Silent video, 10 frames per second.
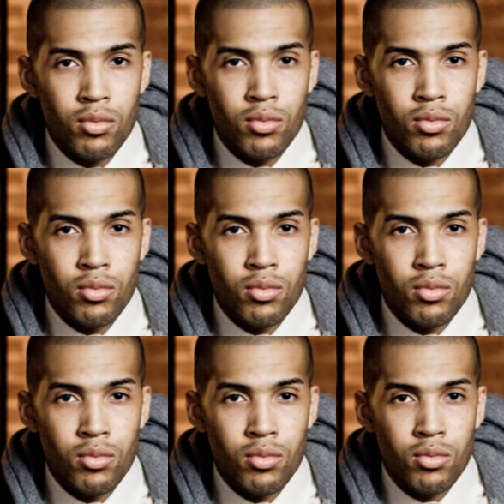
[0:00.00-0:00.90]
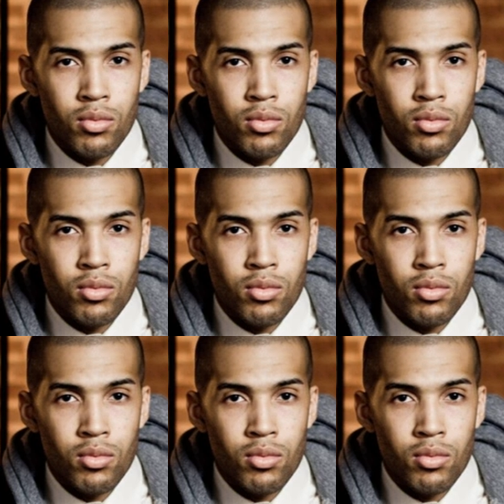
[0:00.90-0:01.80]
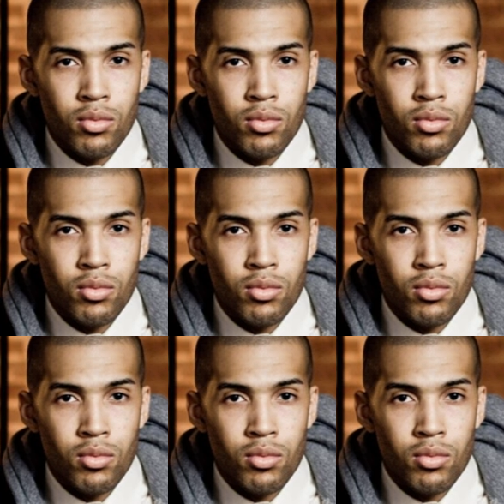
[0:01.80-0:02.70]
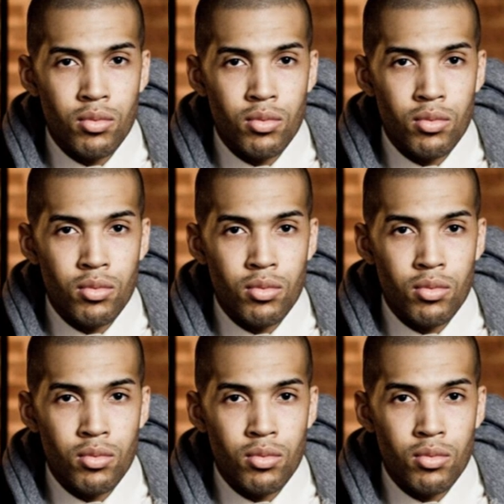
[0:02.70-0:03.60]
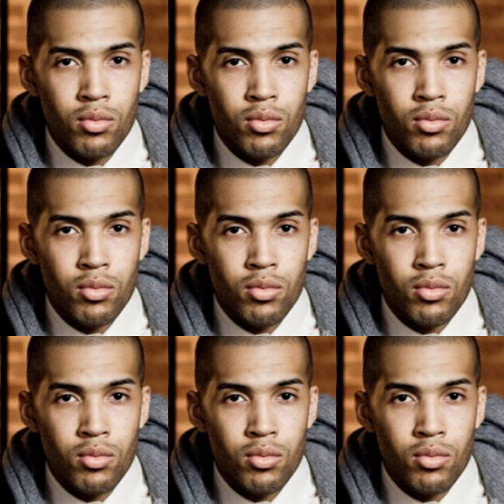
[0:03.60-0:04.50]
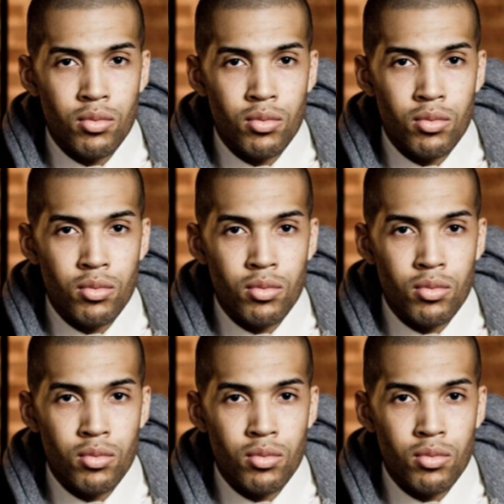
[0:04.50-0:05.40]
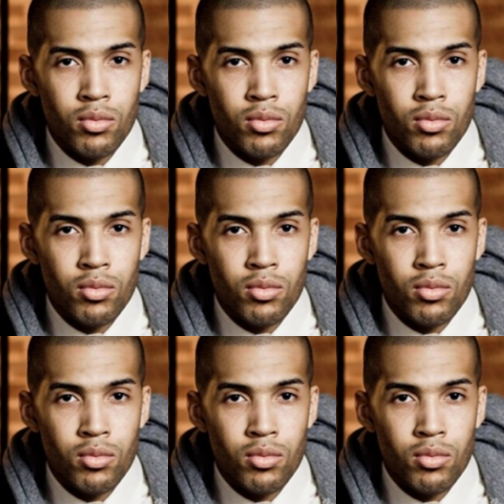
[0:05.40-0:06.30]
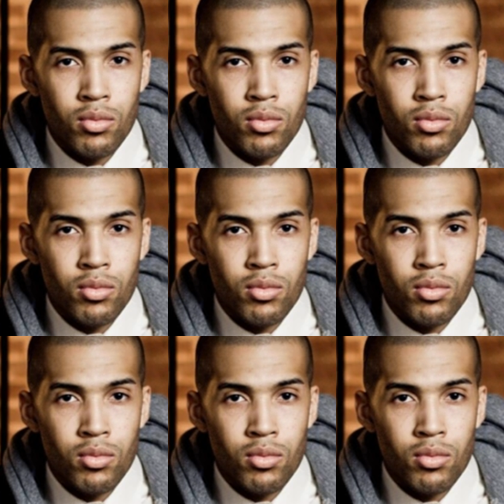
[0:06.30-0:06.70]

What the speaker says: This is a still picture; no speech is visible.